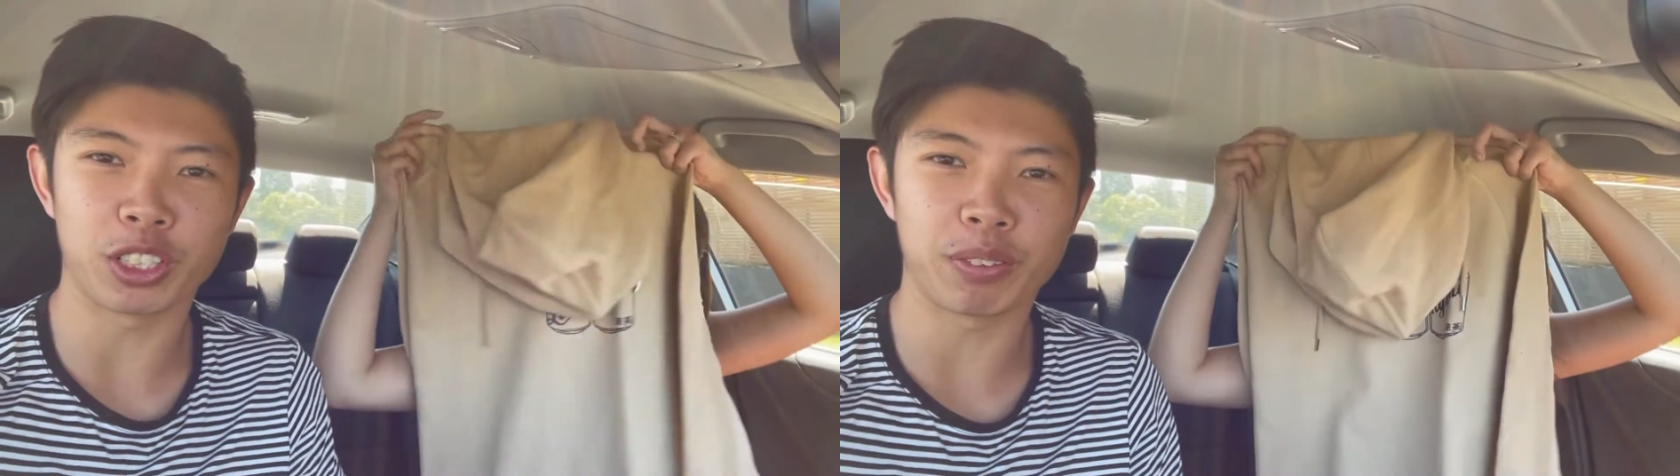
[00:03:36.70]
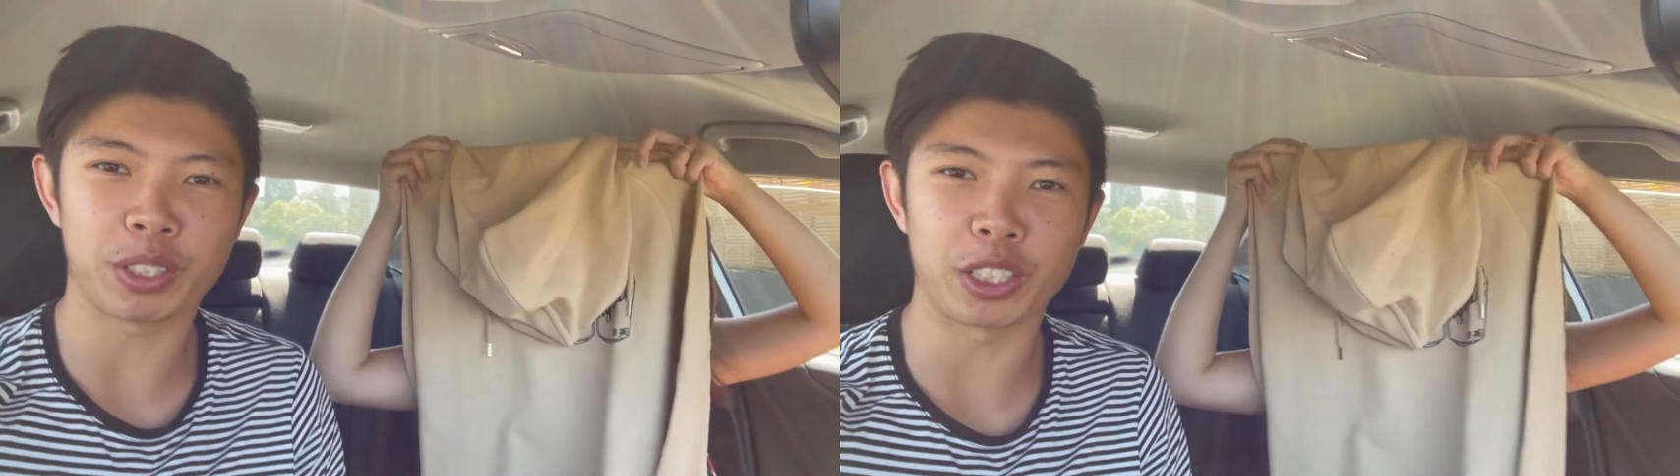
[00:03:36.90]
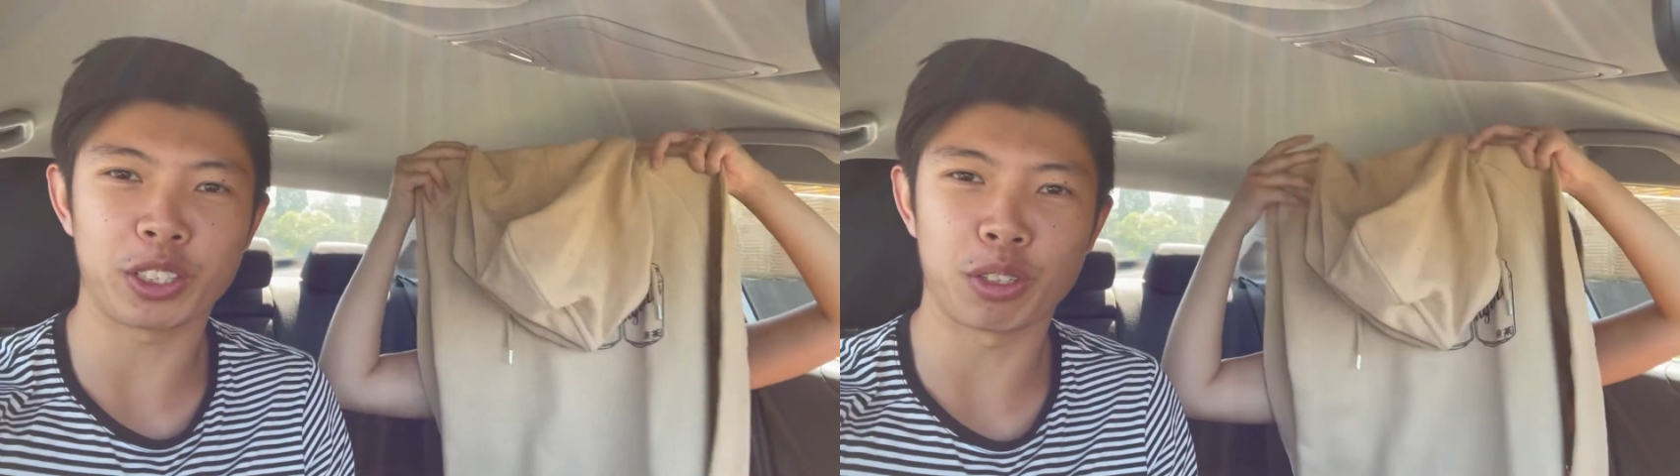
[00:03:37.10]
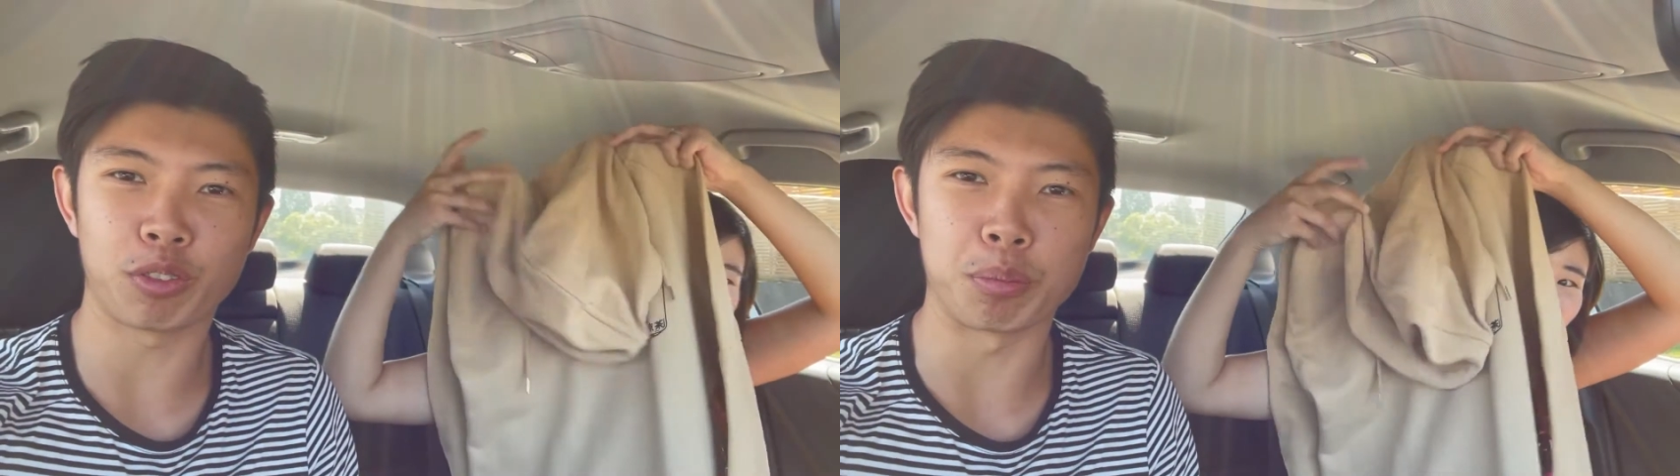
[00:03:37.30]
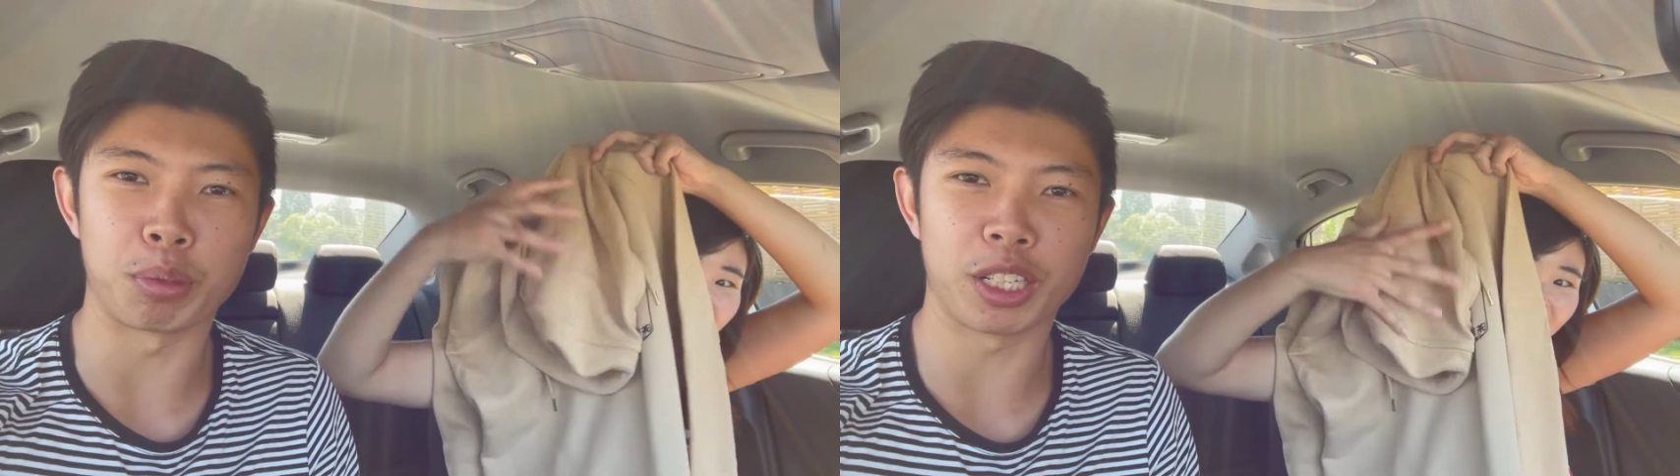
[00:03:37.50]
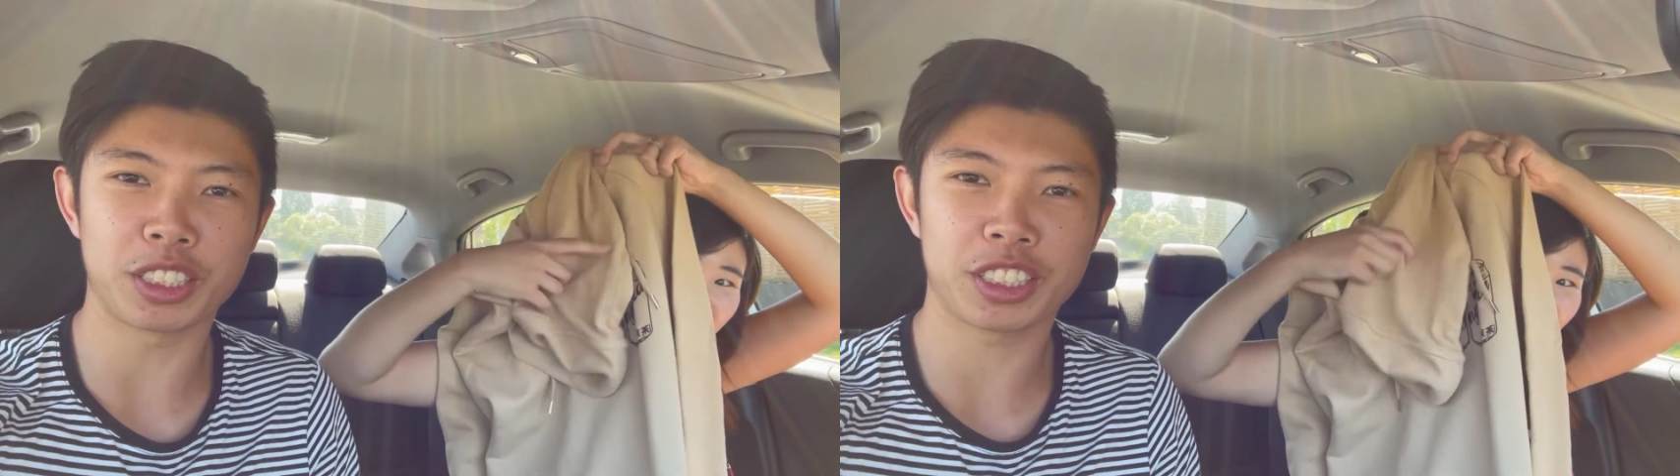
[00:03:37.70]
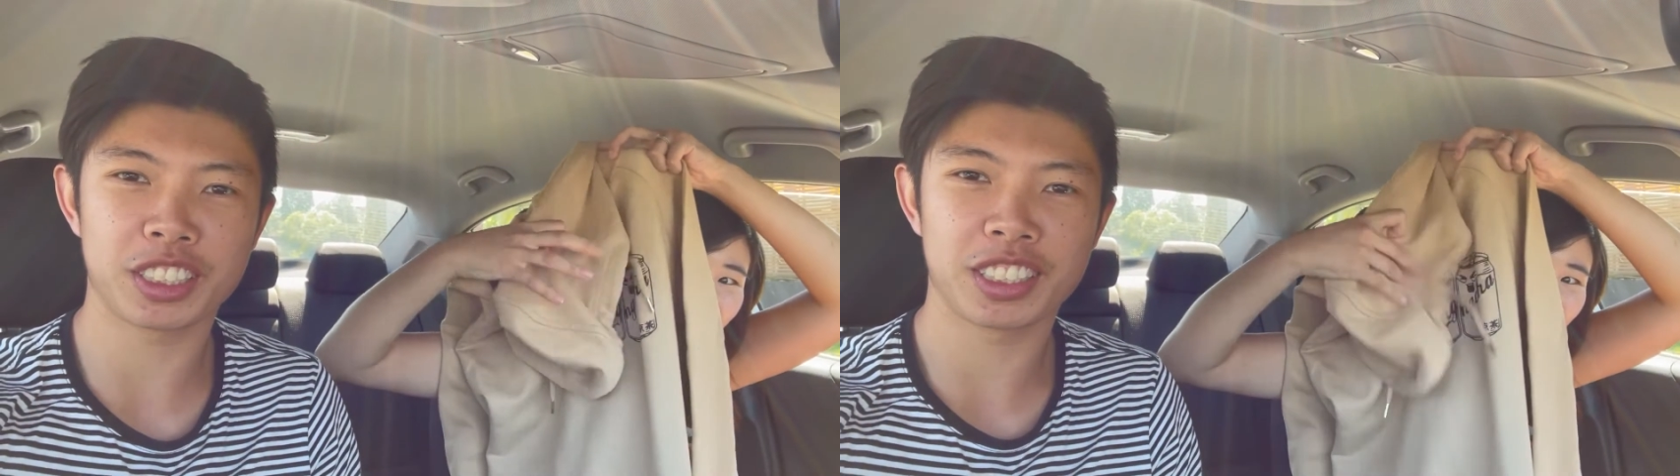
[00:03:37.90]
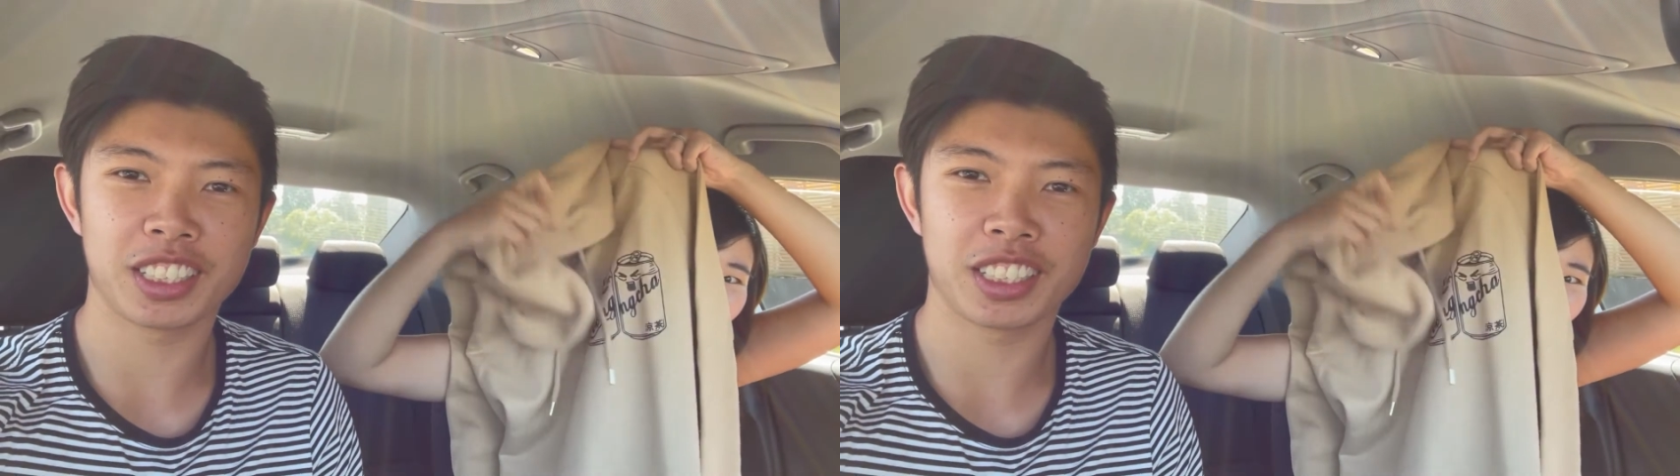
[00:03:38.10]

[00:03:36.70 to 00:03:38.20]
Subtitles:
We're gonna go for brunch.